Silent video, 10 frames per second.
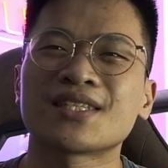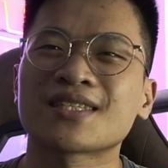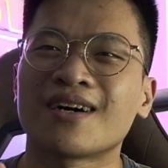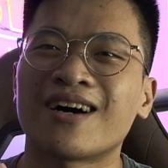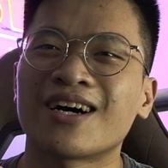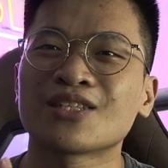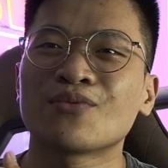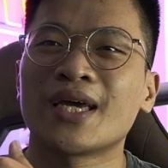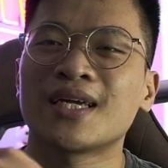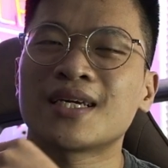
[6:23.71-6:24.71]
this the hard
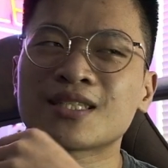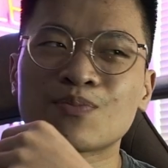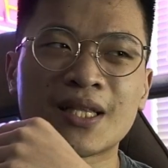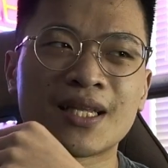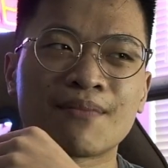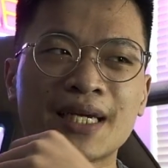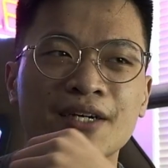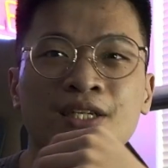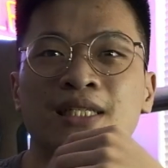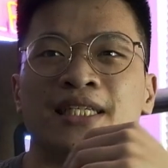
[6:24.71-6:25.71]
way, spending my
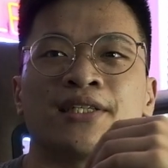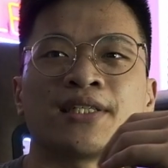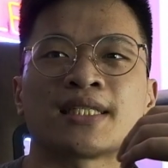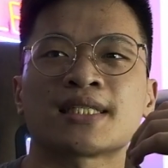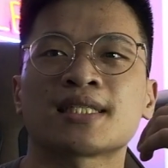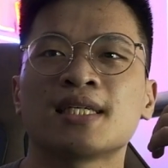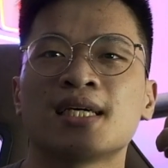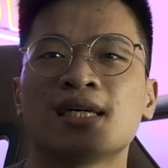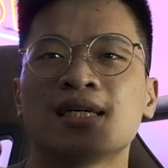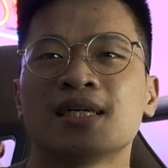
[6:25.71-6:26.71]
early years
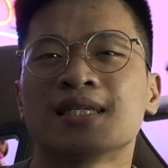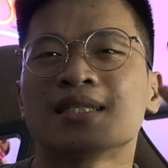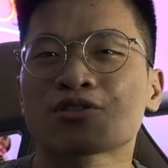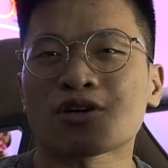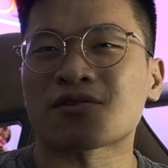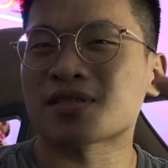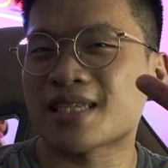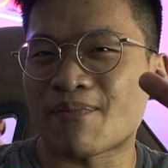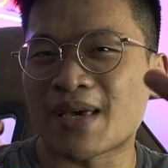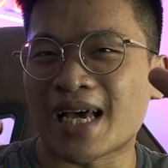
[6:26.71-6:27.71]
sort of
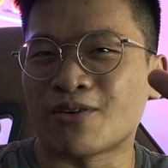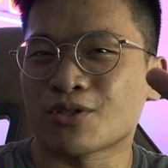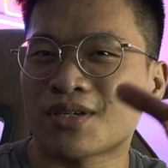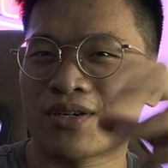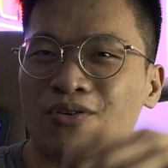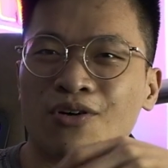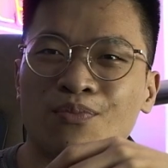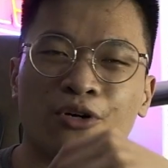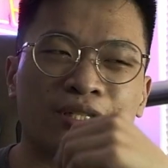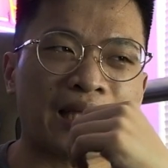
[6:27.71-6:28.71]
skipping out on
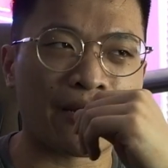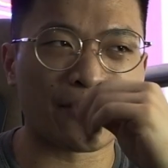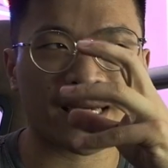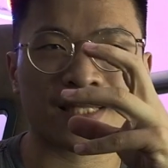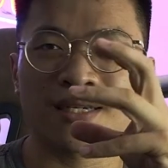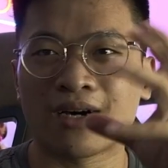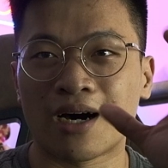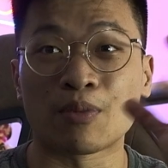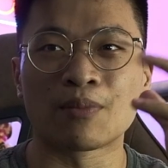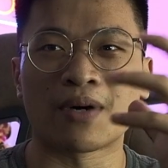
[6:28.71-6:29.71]
more direct
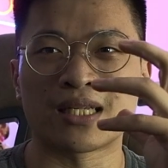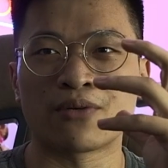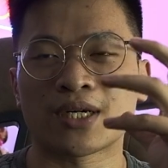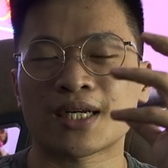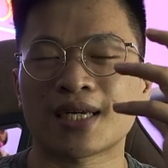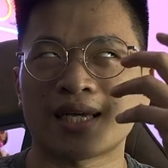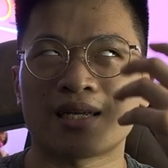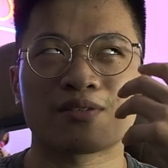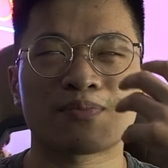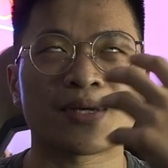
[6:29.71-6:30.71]
upper body work, and
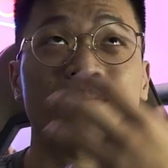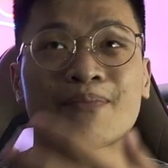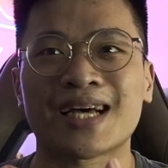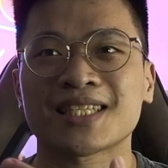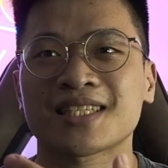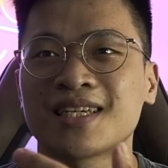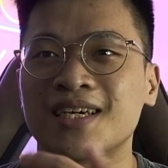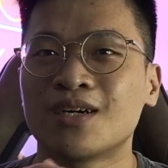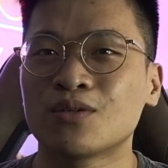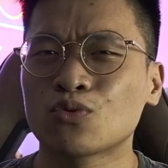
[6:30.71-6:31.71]
I've spent the past
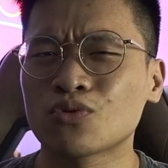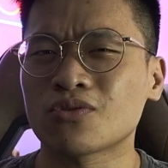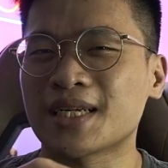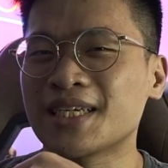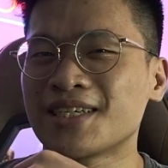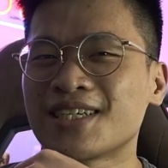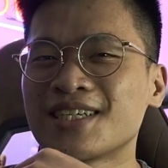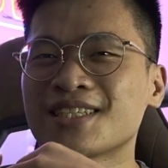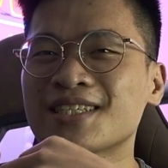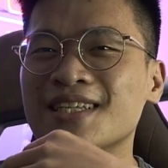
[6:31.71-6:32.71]
2 to 3
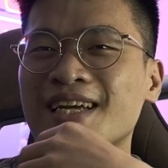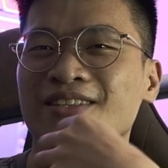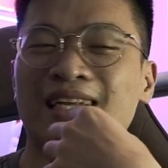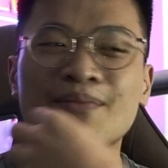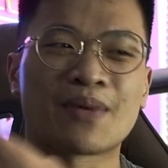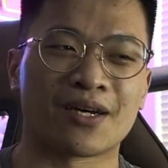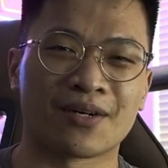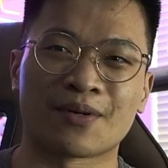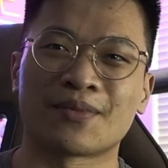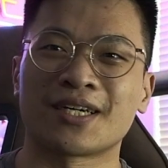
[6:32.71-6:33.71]
years trying to let my
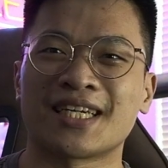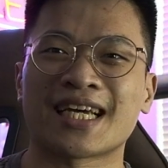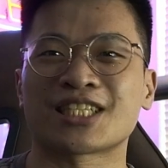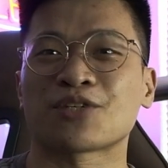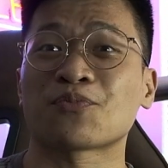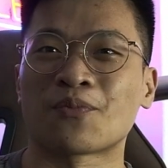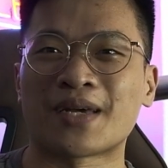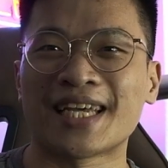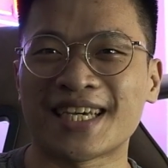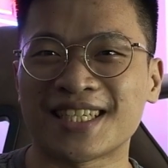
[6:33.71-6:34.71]
upper body catch up to
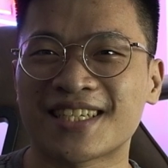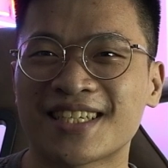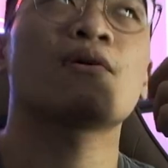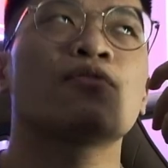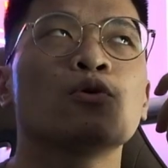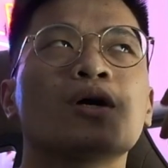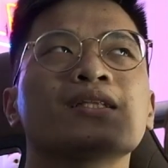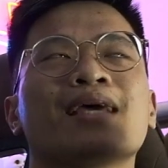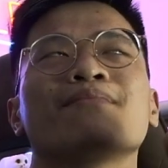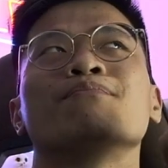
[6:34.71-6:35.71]
my legs. If you
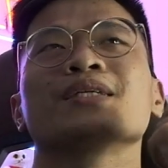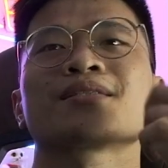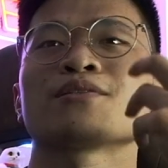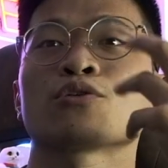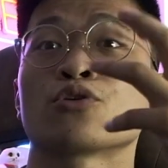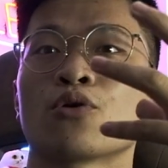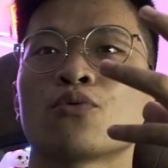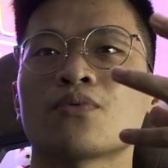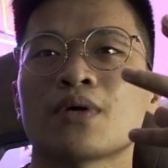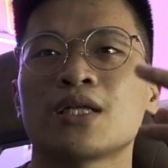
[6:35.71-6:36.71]
want a muscle to
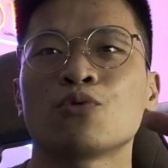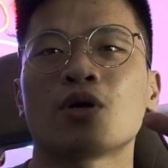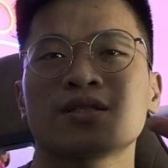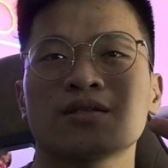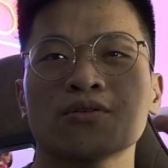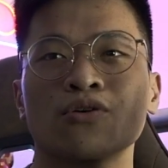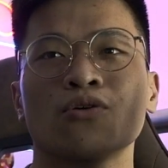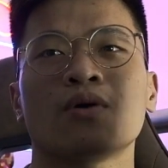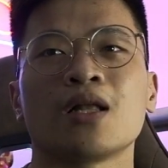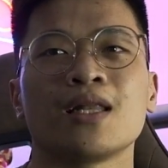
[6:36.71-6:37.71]
grow, and you want it to
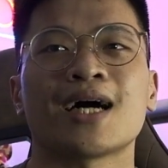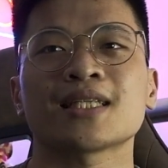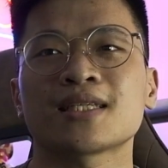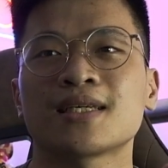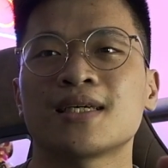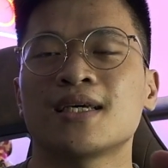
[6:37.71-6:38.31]
grow a lot,